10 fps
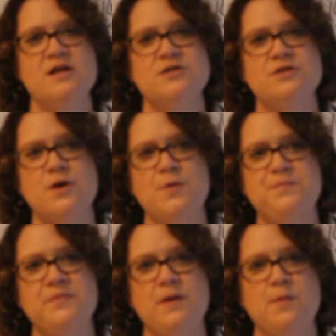So
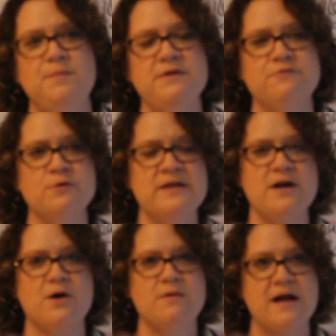before we
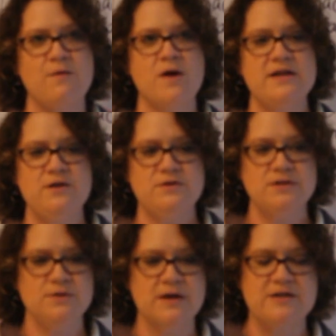go,
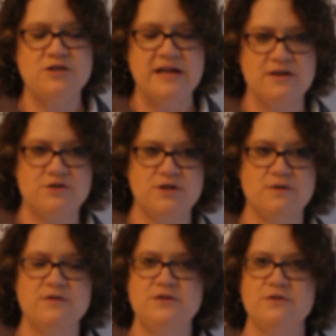I challenge you
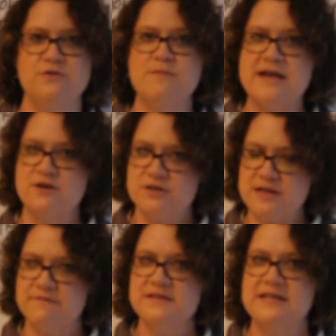to make
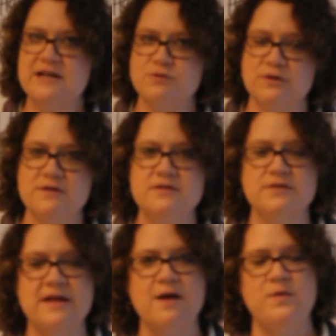yourself a schedule so
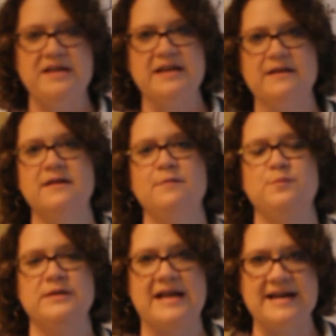that we can
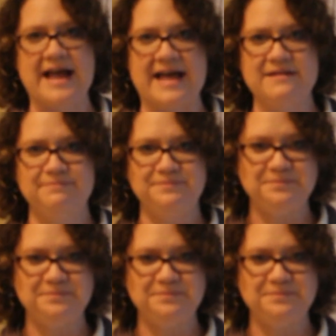plan ahead.